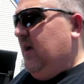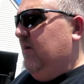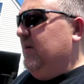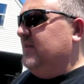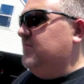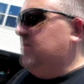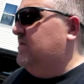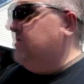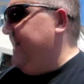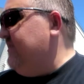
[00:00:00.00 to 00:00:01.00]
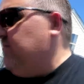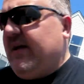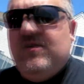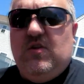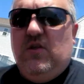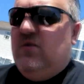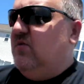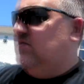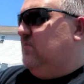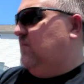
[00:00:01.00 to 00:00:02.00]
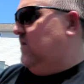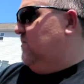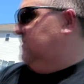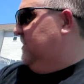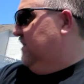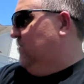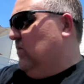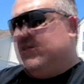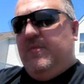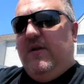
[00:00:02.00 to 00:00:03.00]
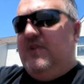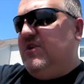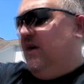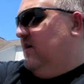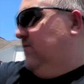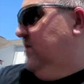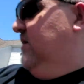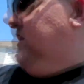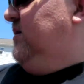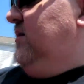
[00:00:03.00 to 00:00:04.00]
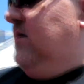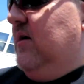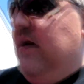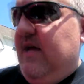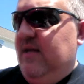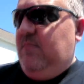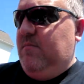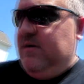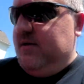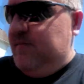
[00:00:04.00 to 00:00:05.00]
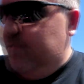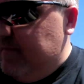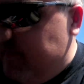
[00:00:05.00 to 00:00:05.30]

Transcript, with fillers: And we got some, Jay, some nice clothes. Some clothes that um, Once Upon a Child got him um,